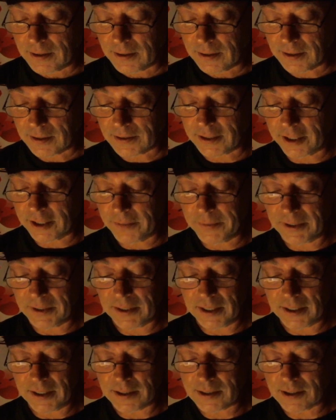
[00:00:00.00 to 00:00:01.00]
The team and
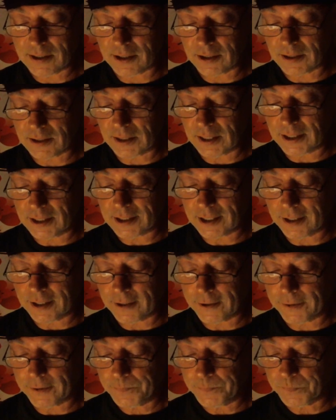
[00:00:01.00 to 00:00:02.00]
nuns looked at each
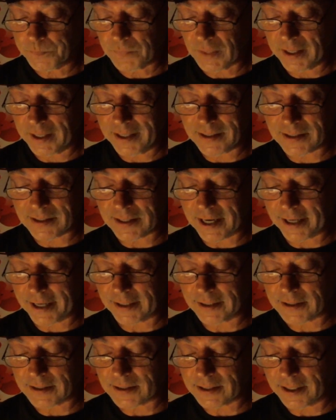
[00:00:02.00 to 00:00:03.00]
other in
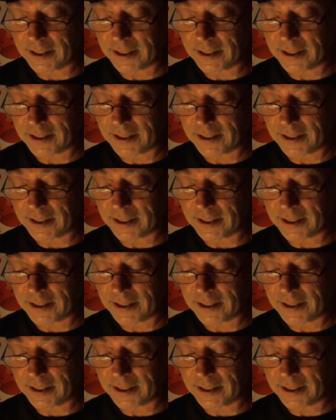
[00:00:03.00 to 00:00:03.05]
silence,